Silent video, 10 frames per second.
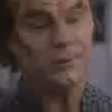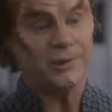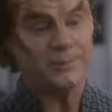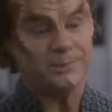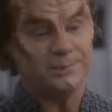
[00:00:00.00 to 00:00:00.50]
you
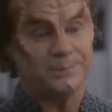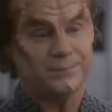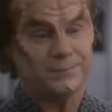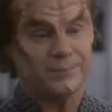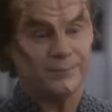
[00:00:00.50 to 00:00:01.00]
wish.
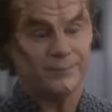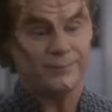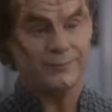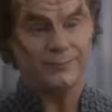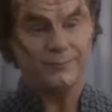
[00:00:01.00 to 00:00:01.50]

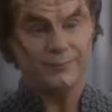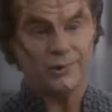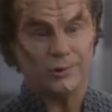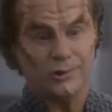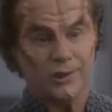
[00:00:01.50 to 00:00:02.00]

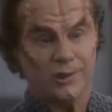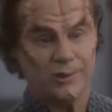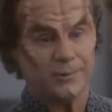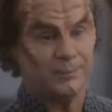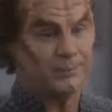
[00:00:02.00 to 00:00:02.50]
Your
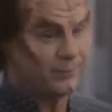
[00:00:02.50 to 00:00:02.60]
laws.